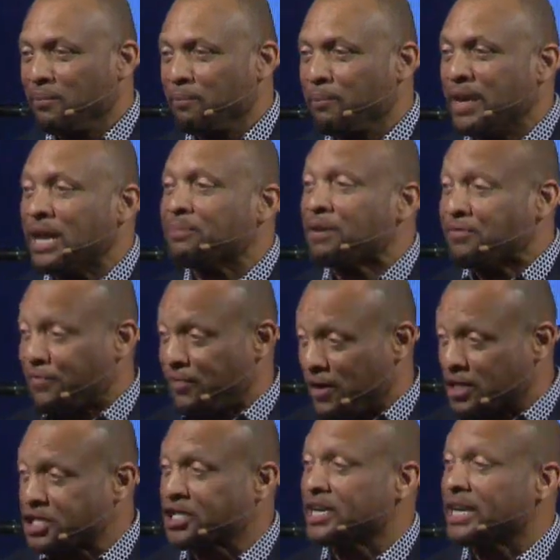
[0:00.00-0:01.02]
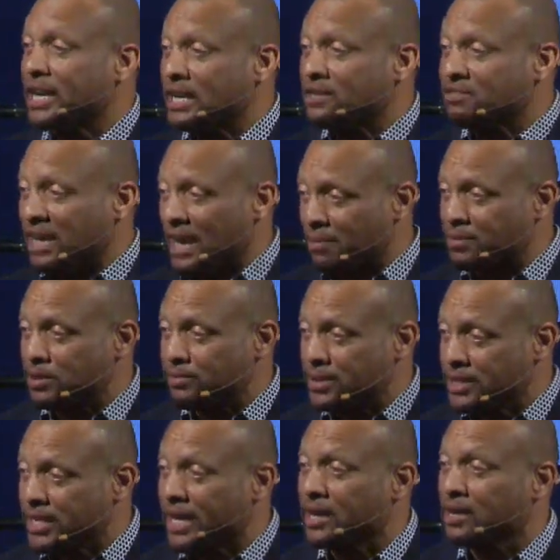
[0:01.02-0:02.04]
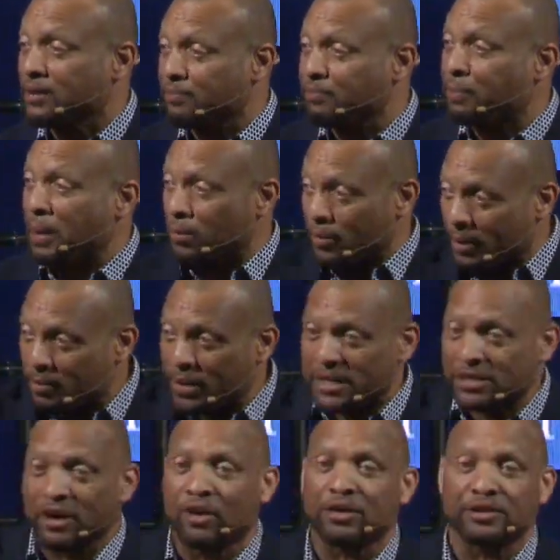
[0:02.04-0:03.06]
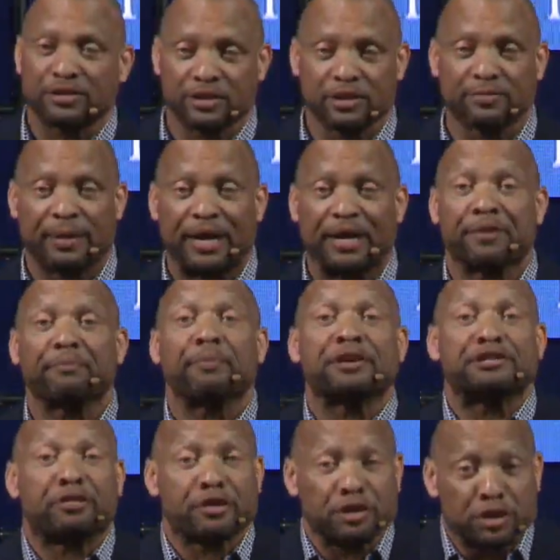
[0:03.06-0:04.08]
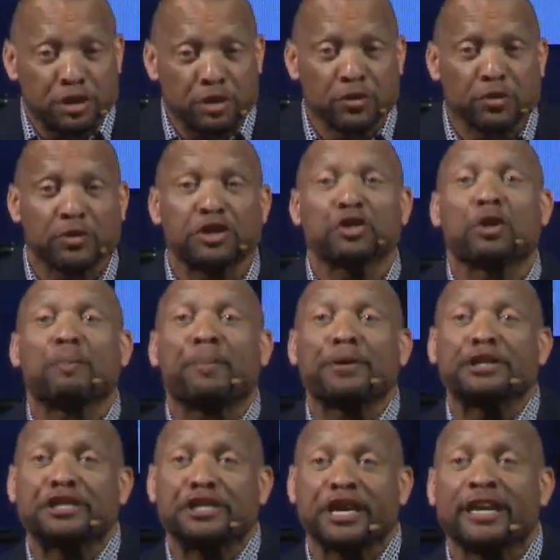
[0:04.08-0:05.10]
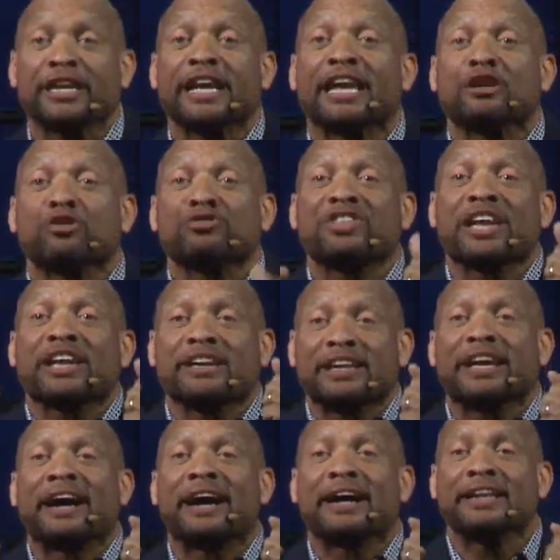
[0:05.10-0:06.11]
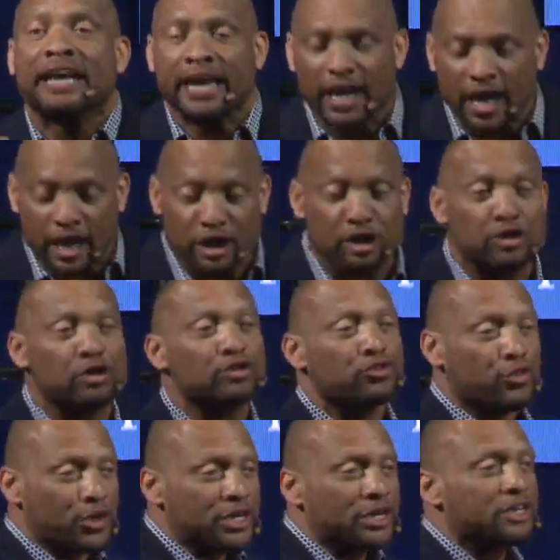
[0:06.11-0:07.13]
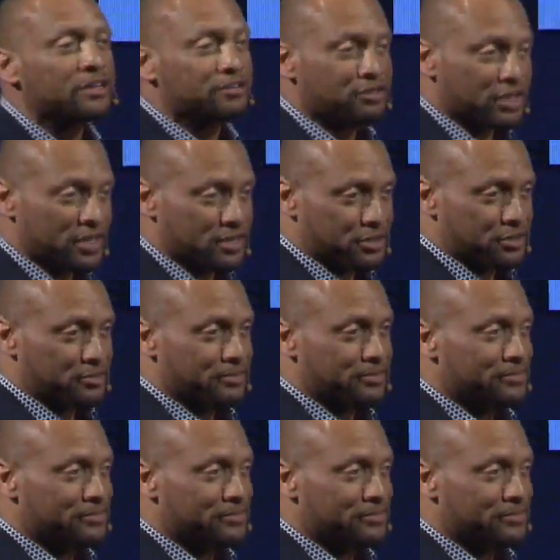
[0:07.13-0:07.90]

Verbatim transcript: may not be functioning at its optimal, and people may be talking to you about it. But to you, you appreciate it and you thanking God, and you're gonna treat it as such.